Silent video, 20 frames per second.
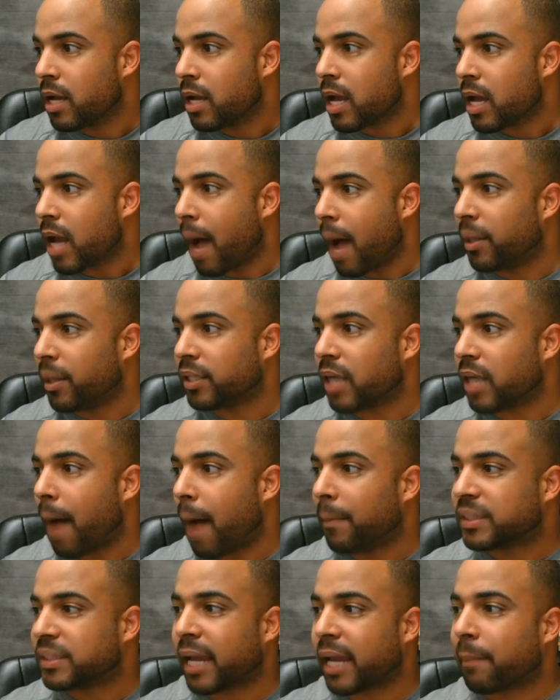I'm
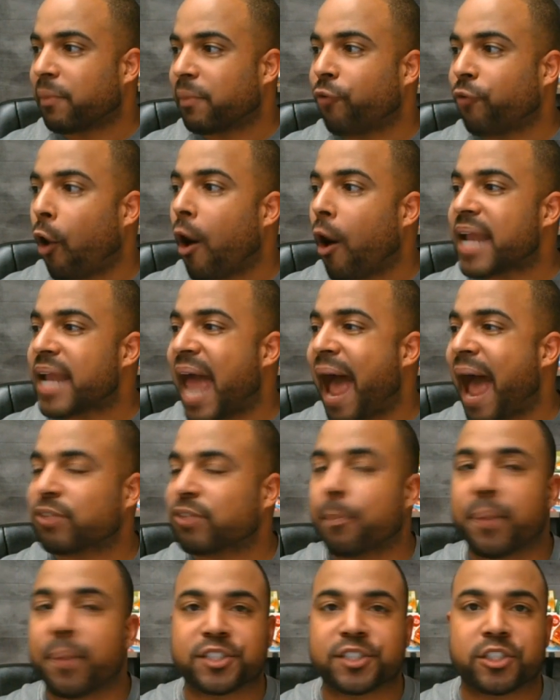gonna take before and after
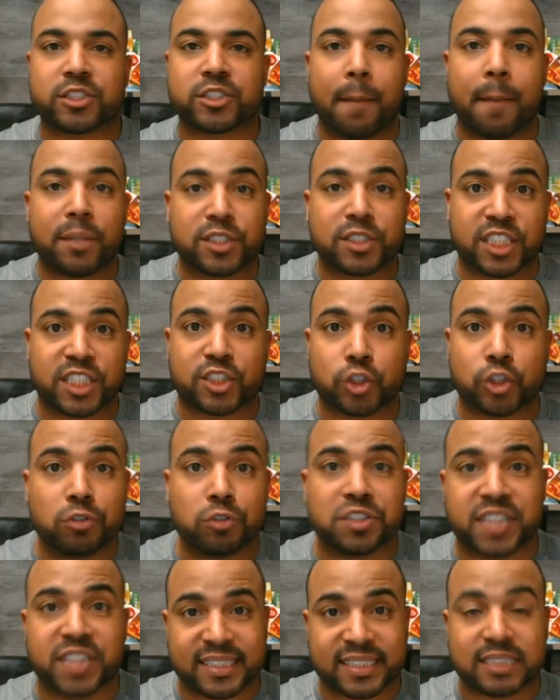pictures. I'm gonna just do
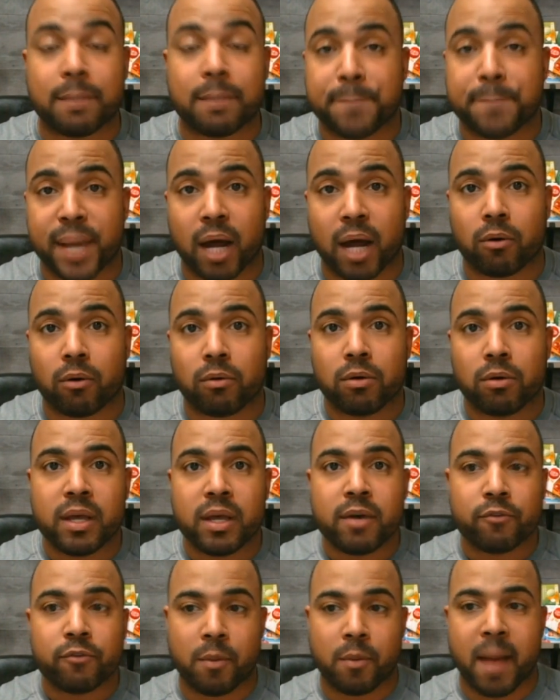just the belt
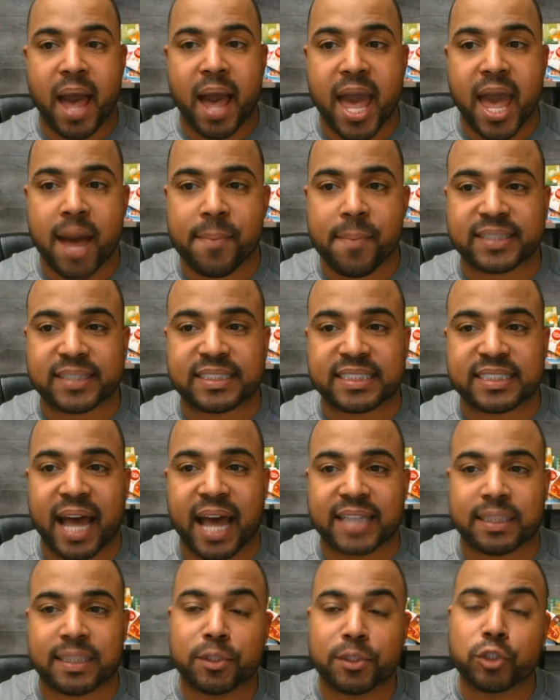for my ab
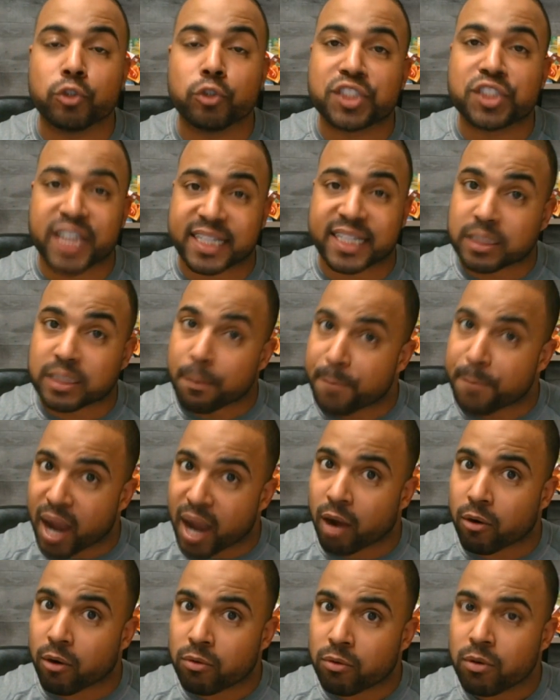exercise. I'm gonna do just the
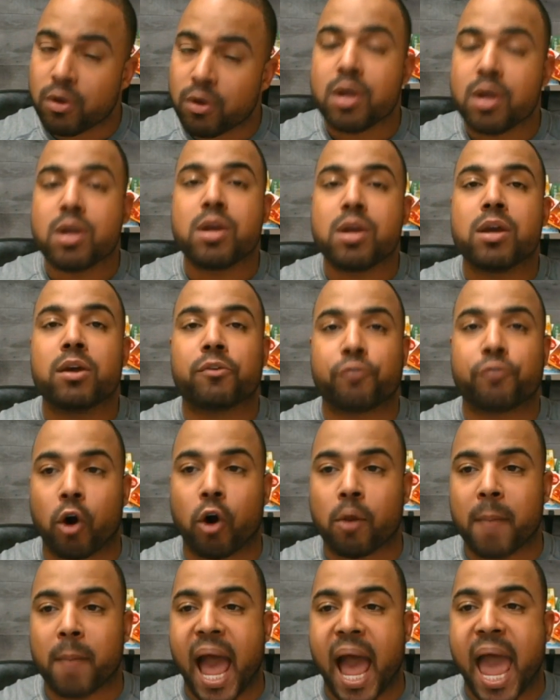belt
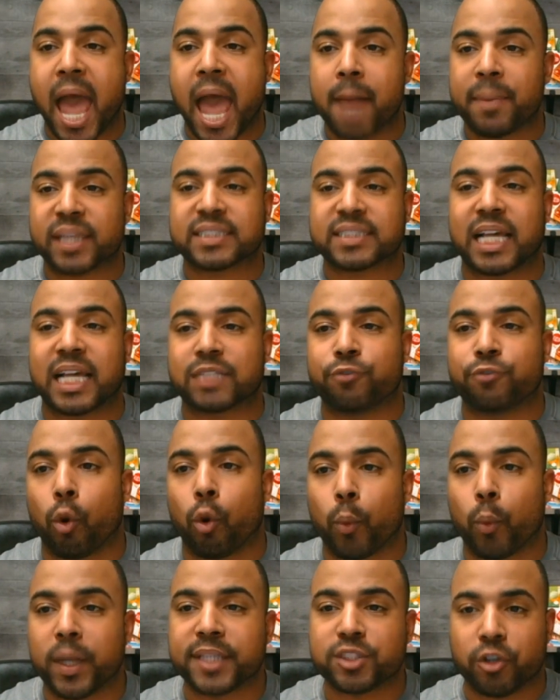for my ab exercise for a
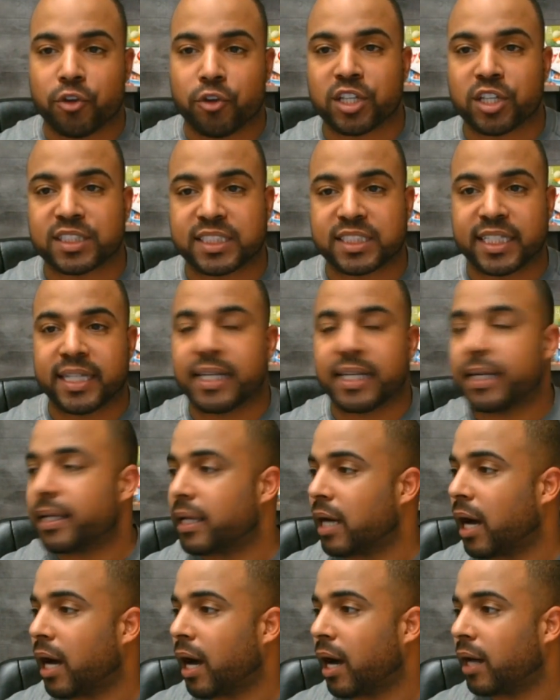week, so you can see
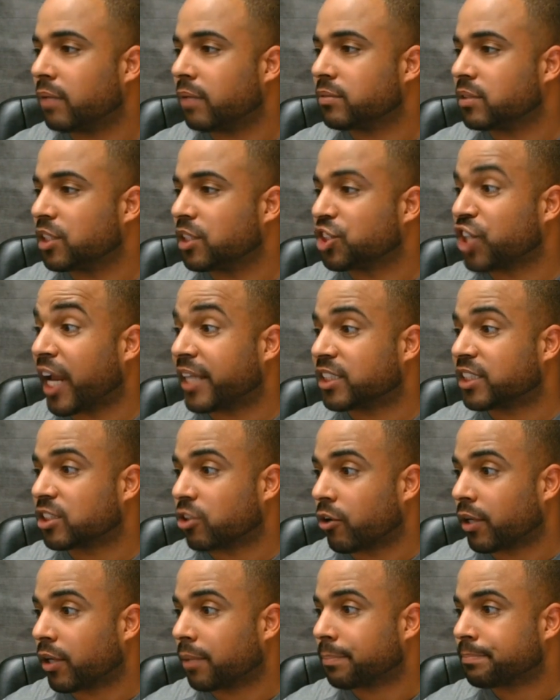the changes on it.